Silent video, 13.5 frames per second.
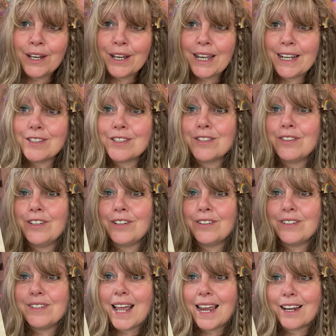It's the
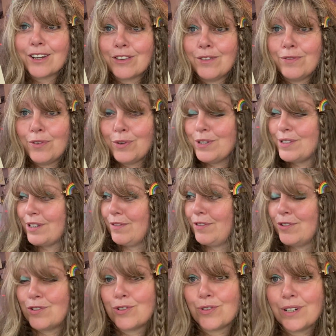deck, The Voice of the
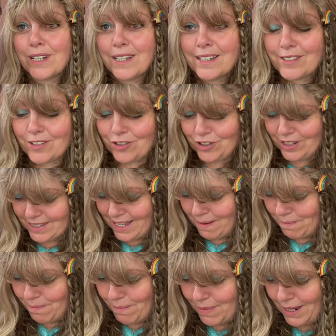Trees. She
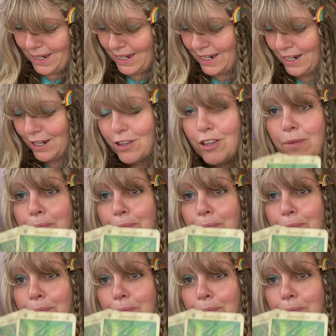sent me the